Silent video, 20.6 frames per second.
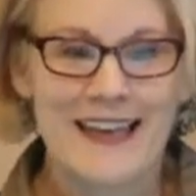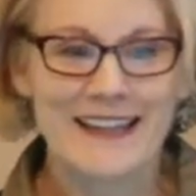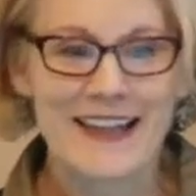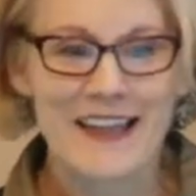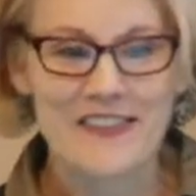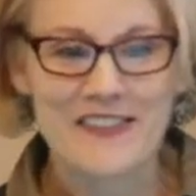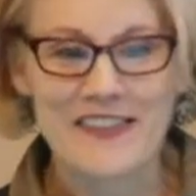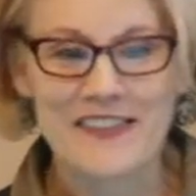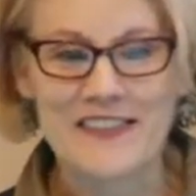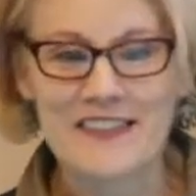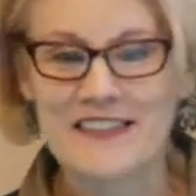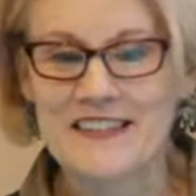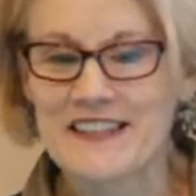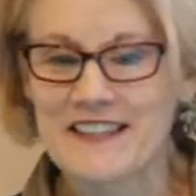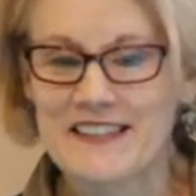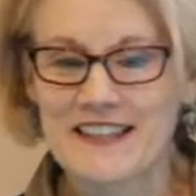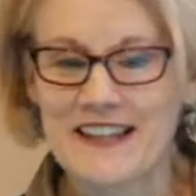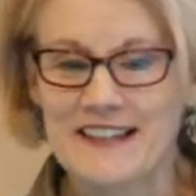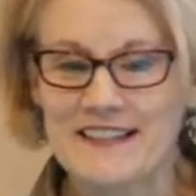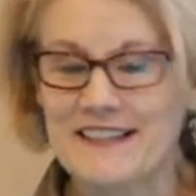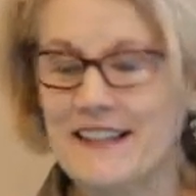and I think this
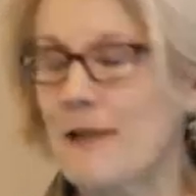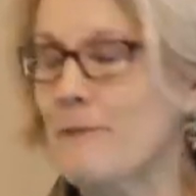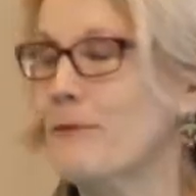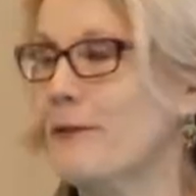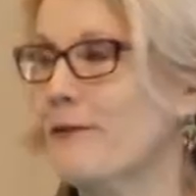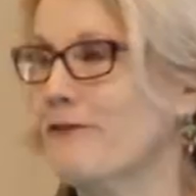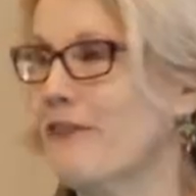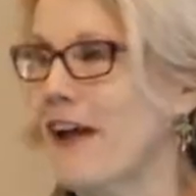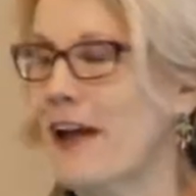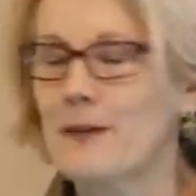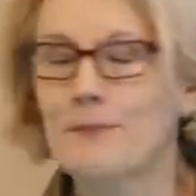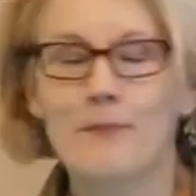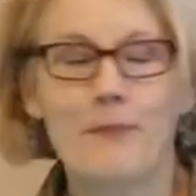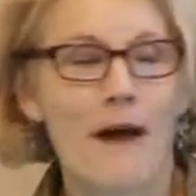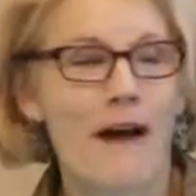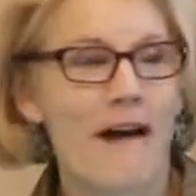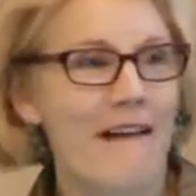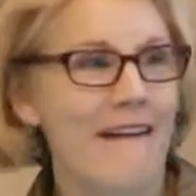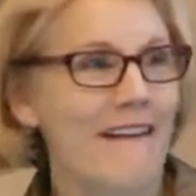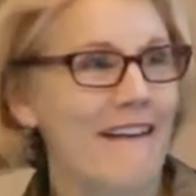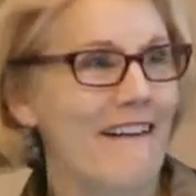is exemplified
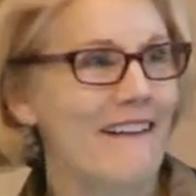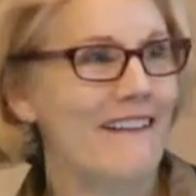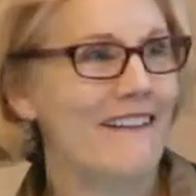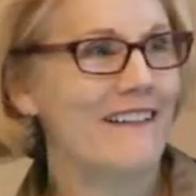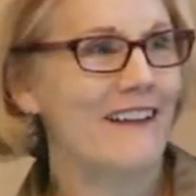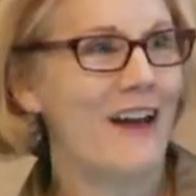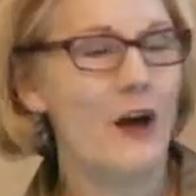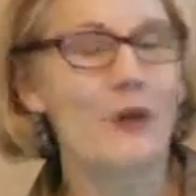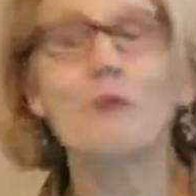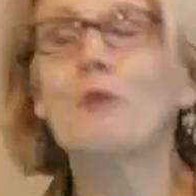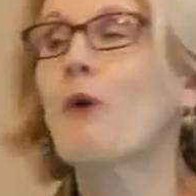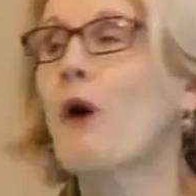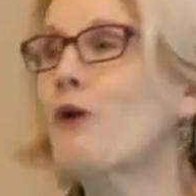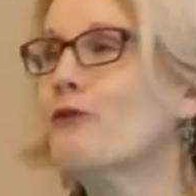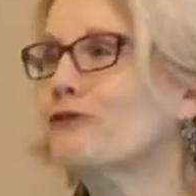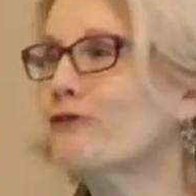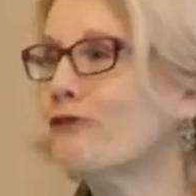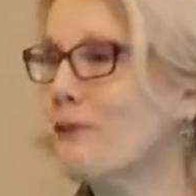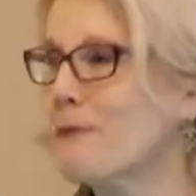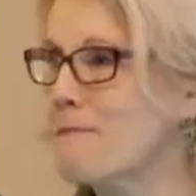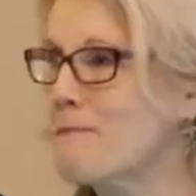by uh, a
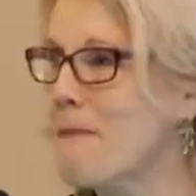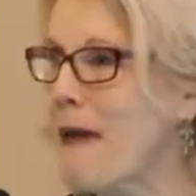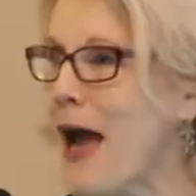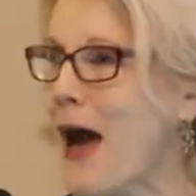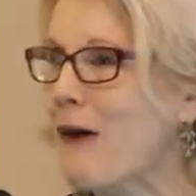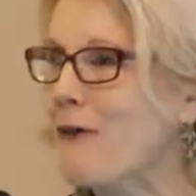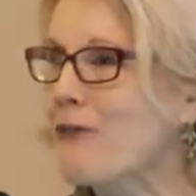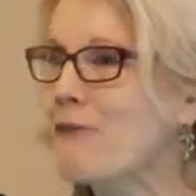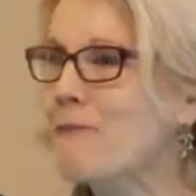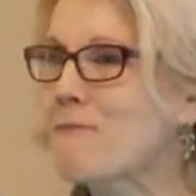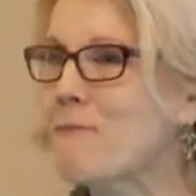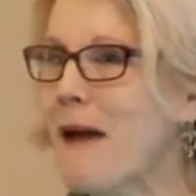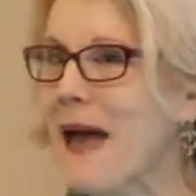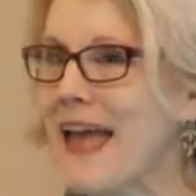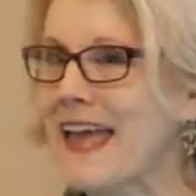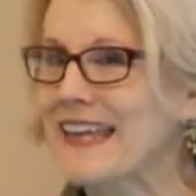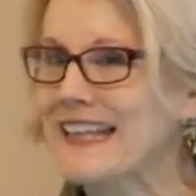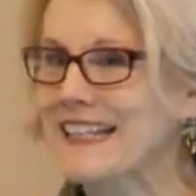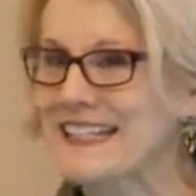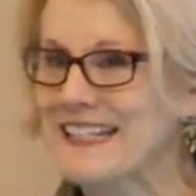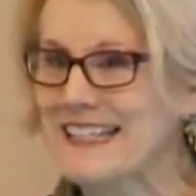quote from Mouth
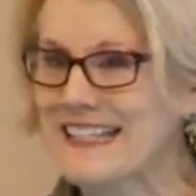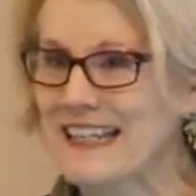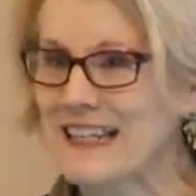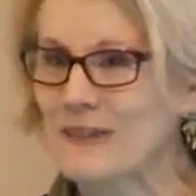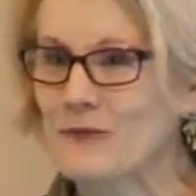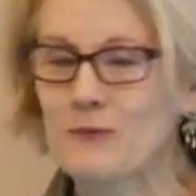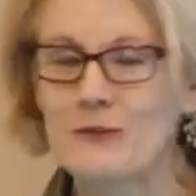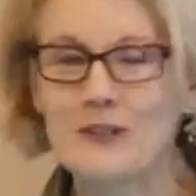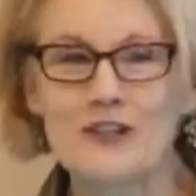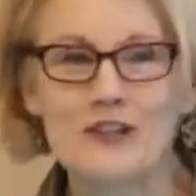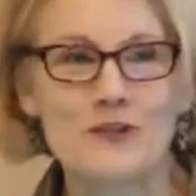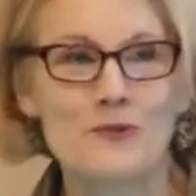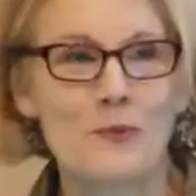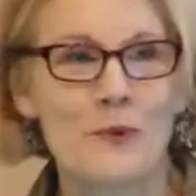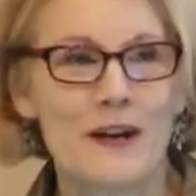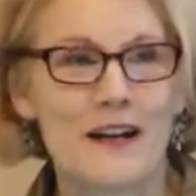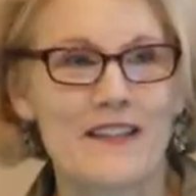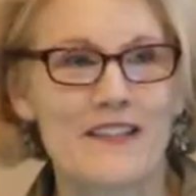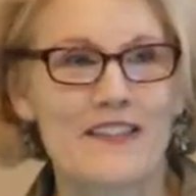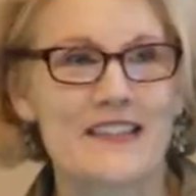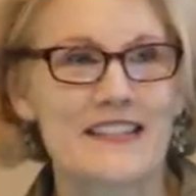Magazine, which is
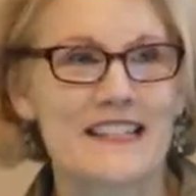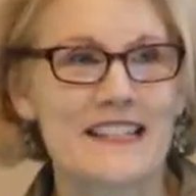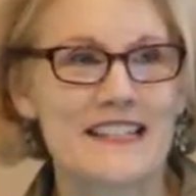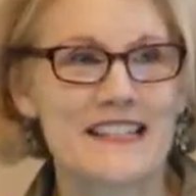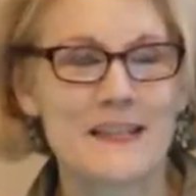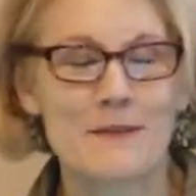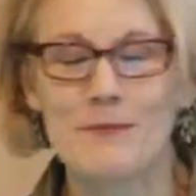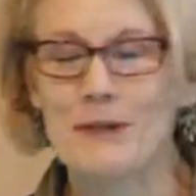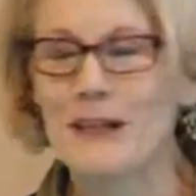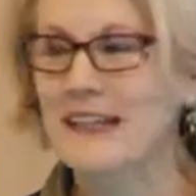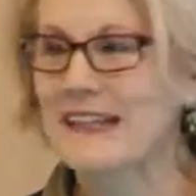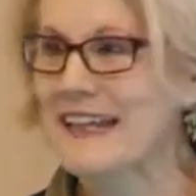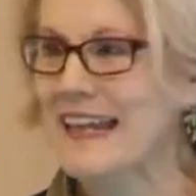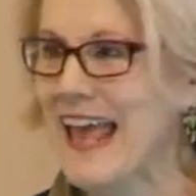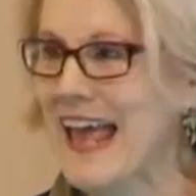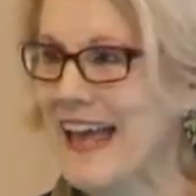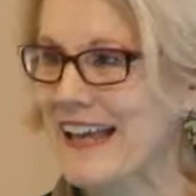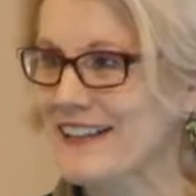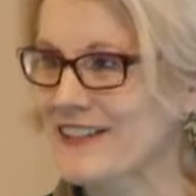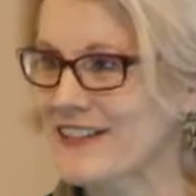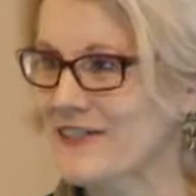one of the disability
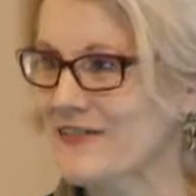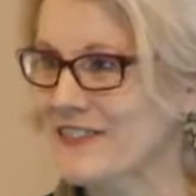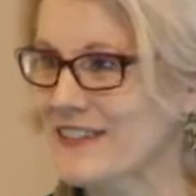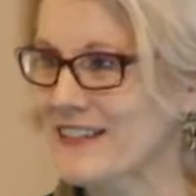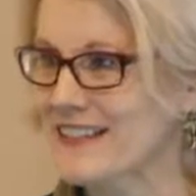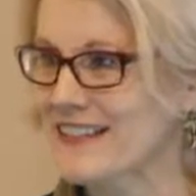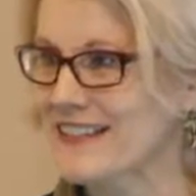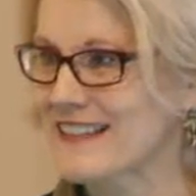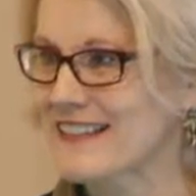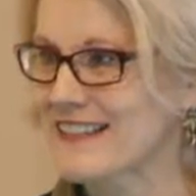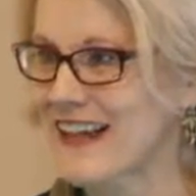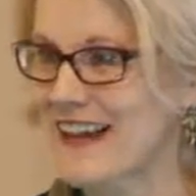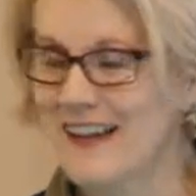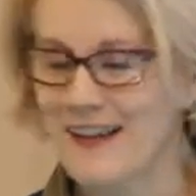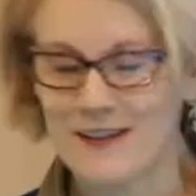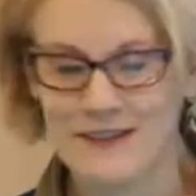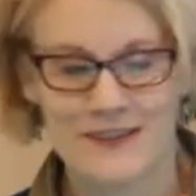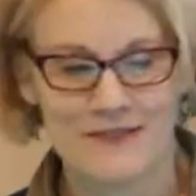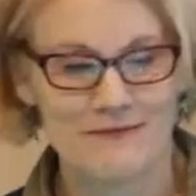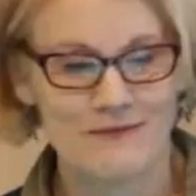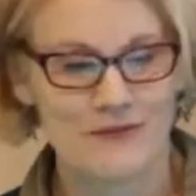activist
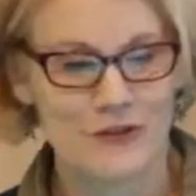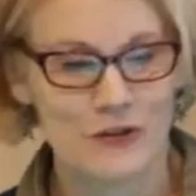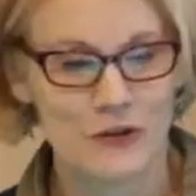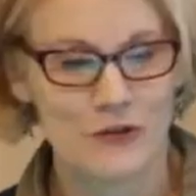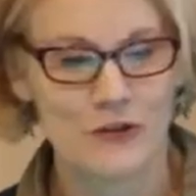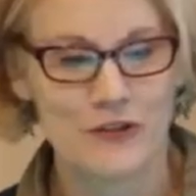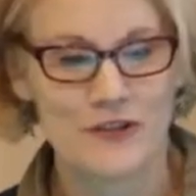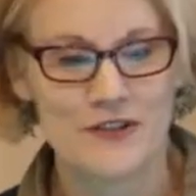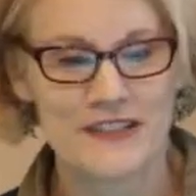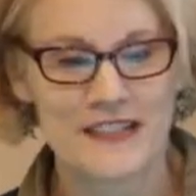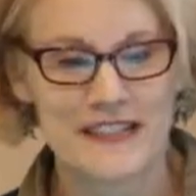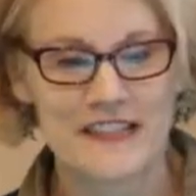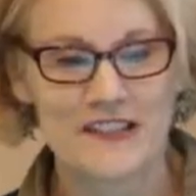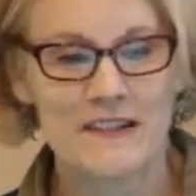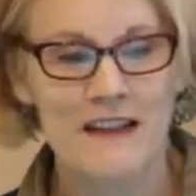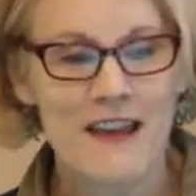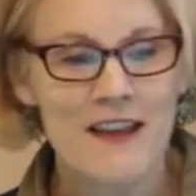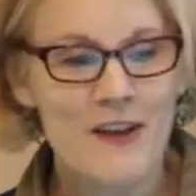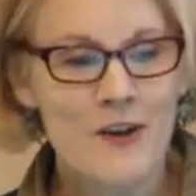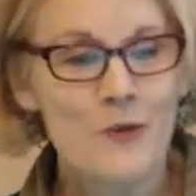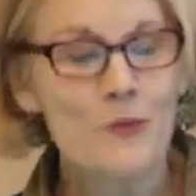uh, journals that
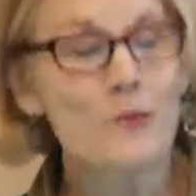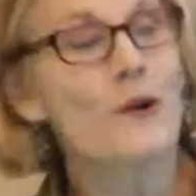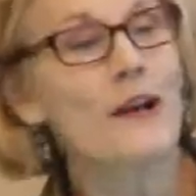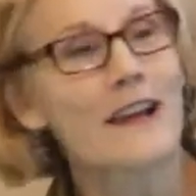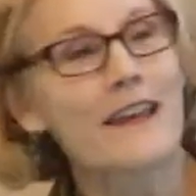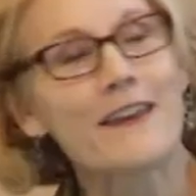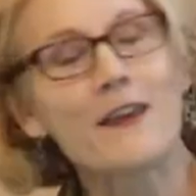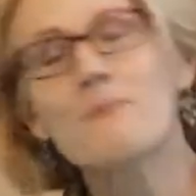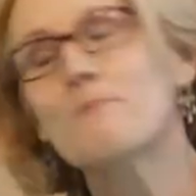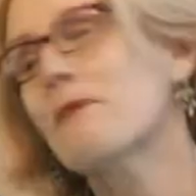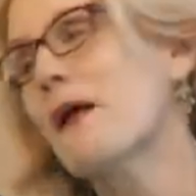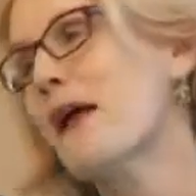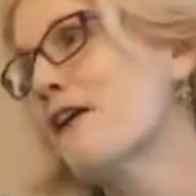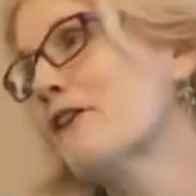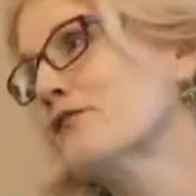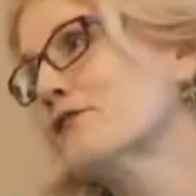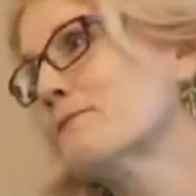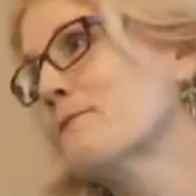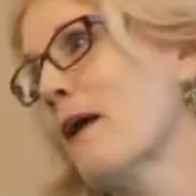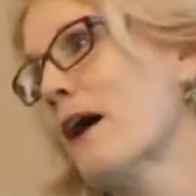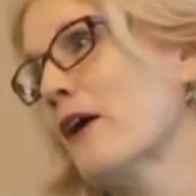really
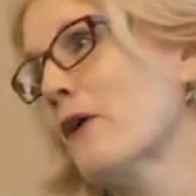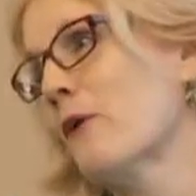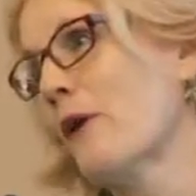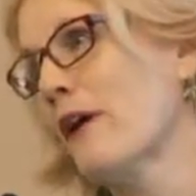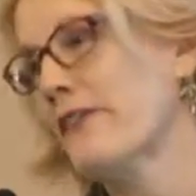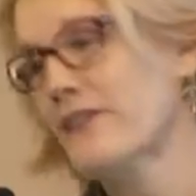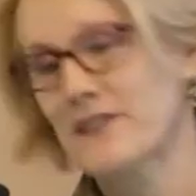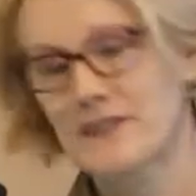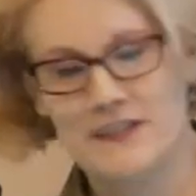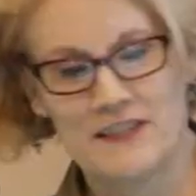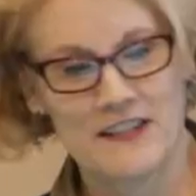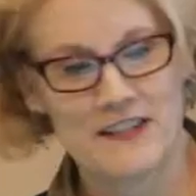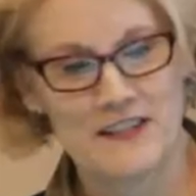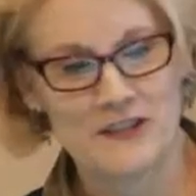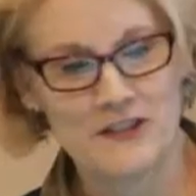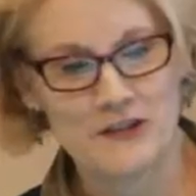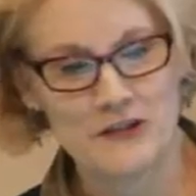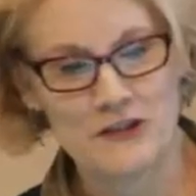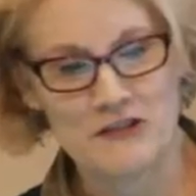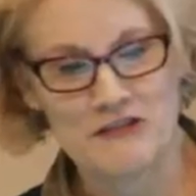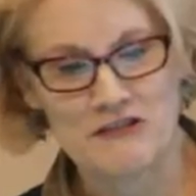compares
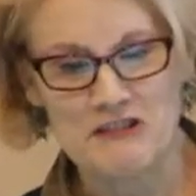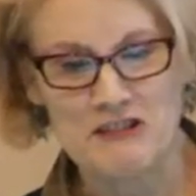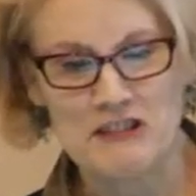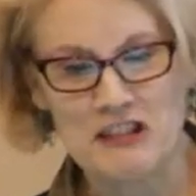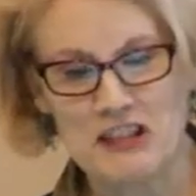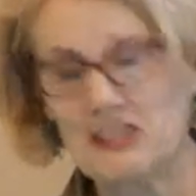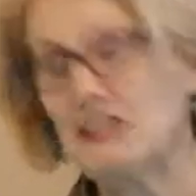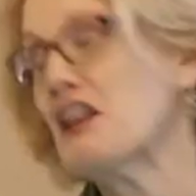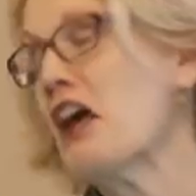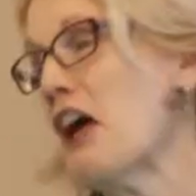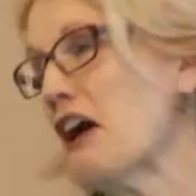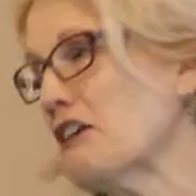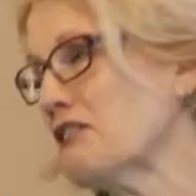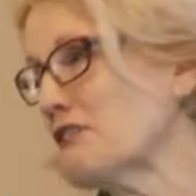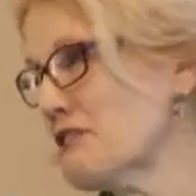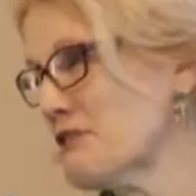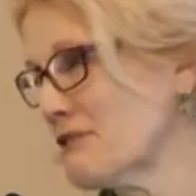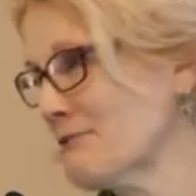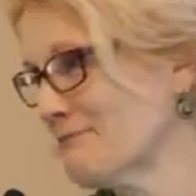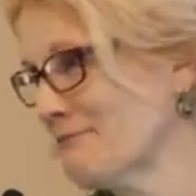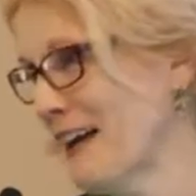bioethicists to
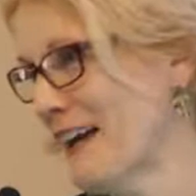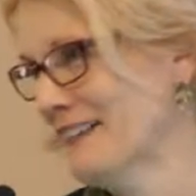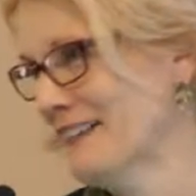skinheads.